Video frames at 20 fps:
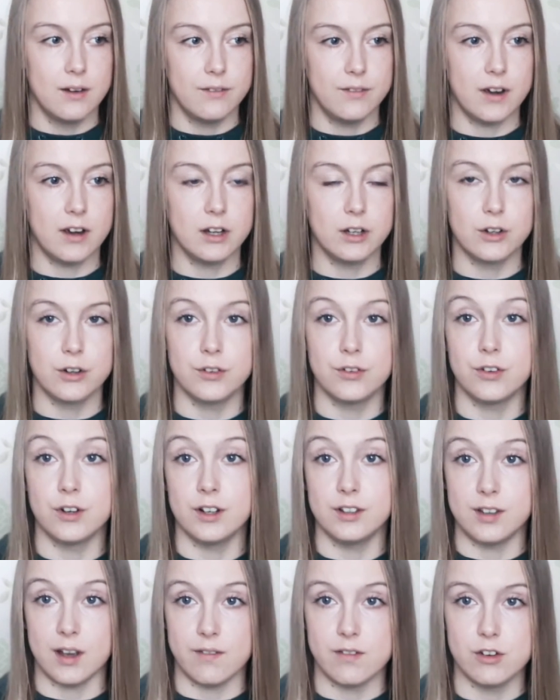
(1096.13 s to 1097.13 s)
very good for
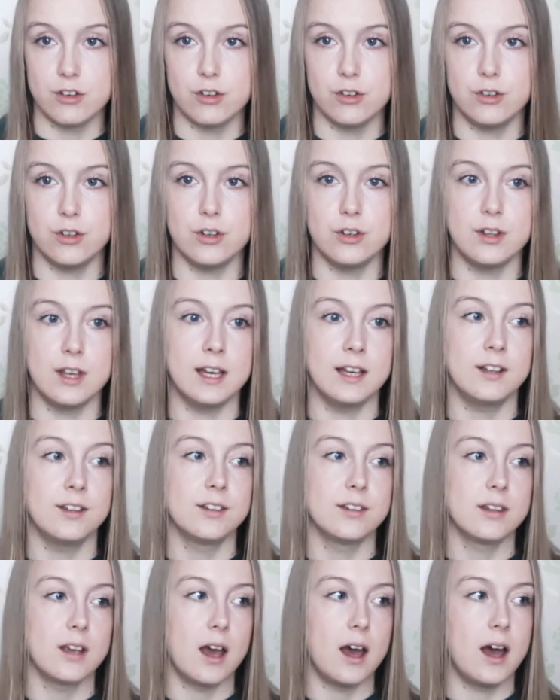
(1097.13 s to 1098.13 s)
a seven to do
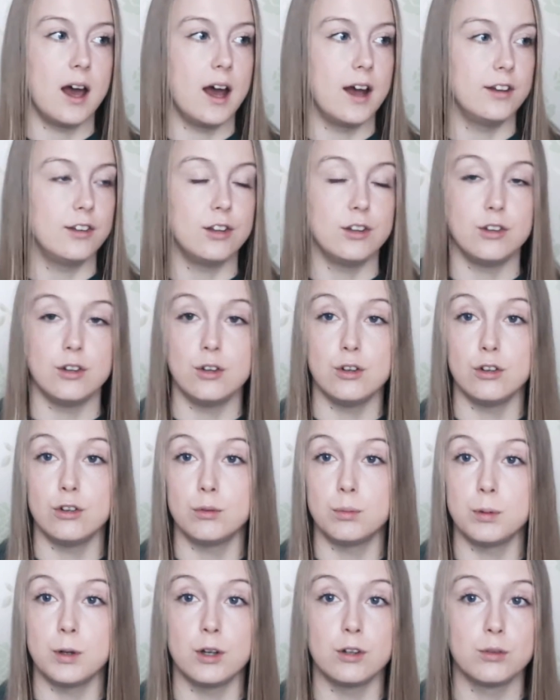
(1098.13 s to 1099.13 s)
this, uh, to do
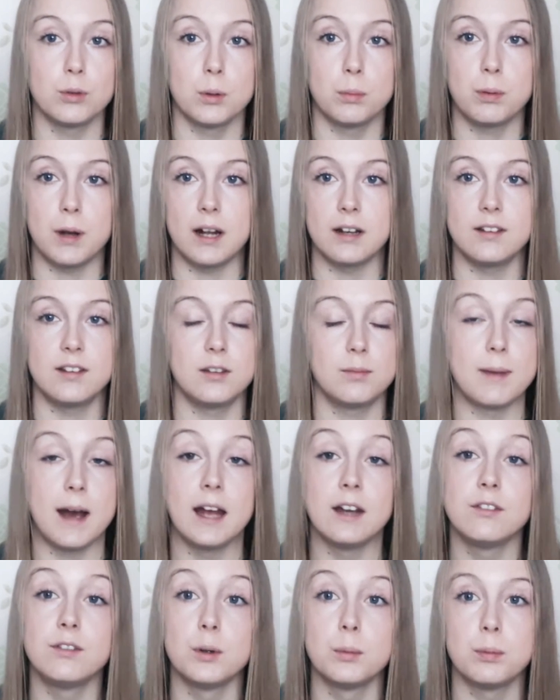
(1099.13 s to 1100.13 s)
spiritual practice,
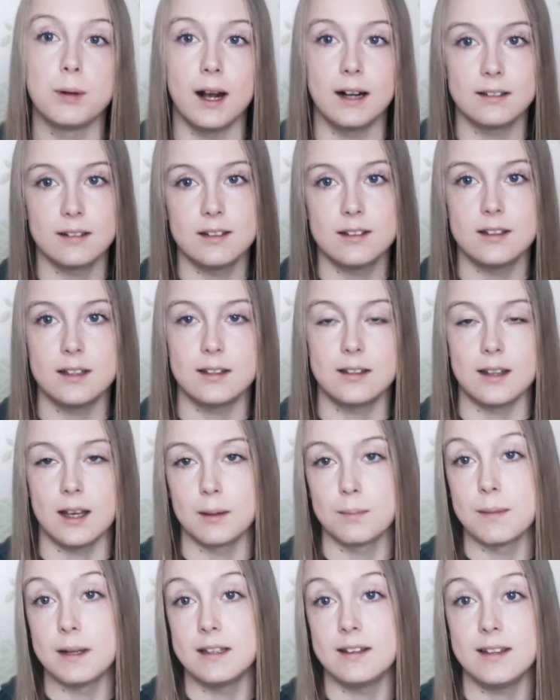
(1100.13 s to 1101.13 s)
mindful practices
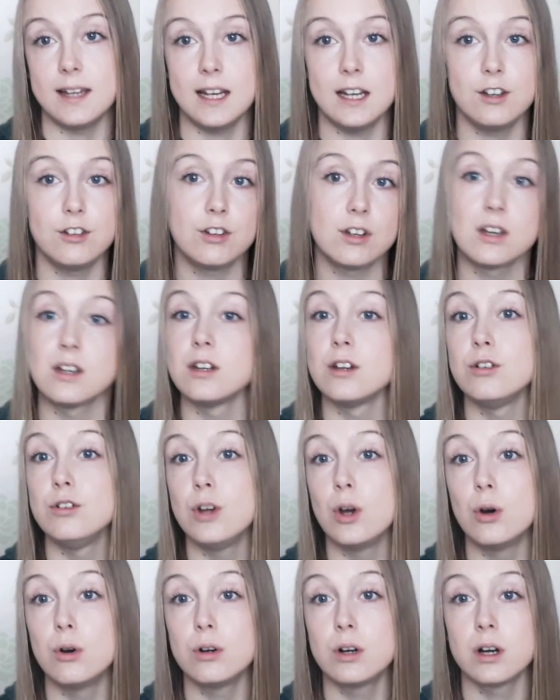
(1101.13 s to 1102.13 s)
like meditation and
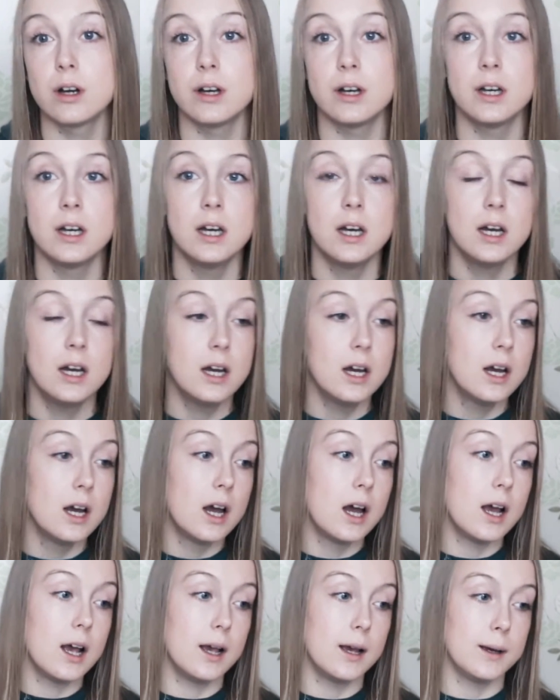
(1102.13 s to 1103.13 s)
yoga,
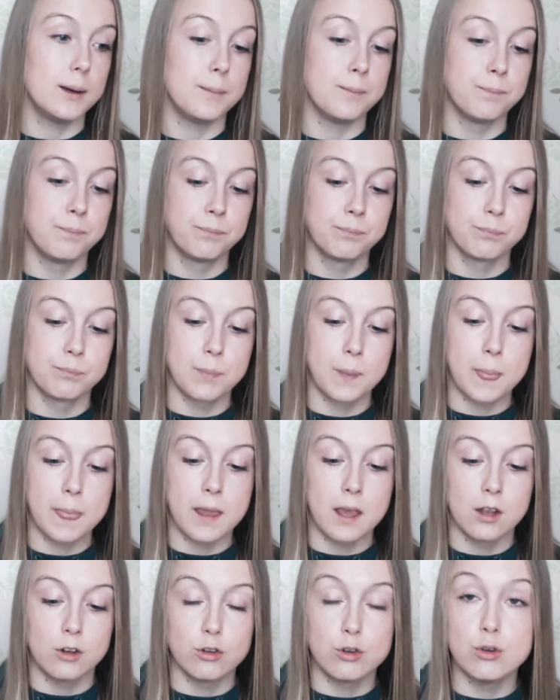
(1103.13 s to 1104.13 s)
um,
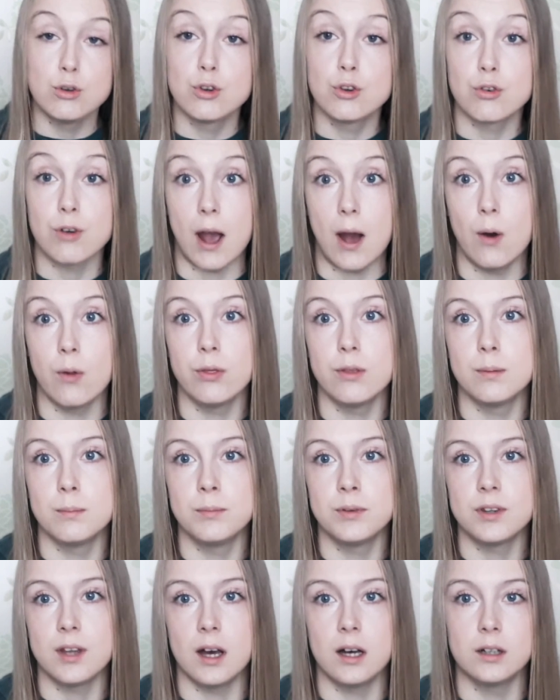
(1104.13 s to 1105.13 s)
to ground
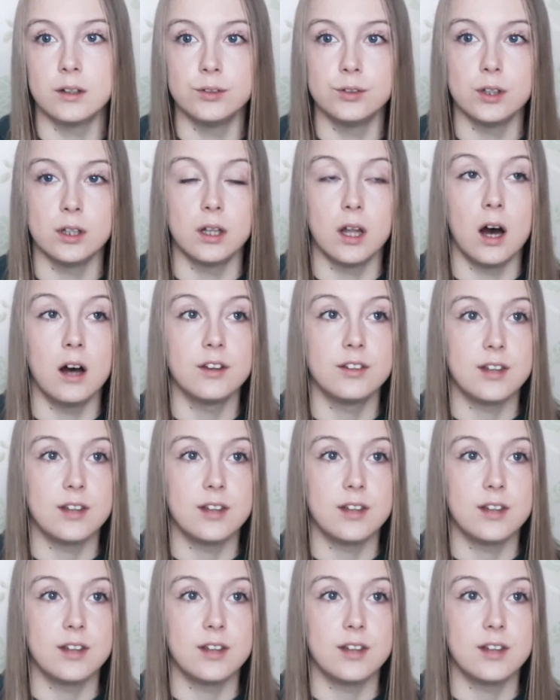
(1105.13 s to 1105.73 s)
themselves a lot.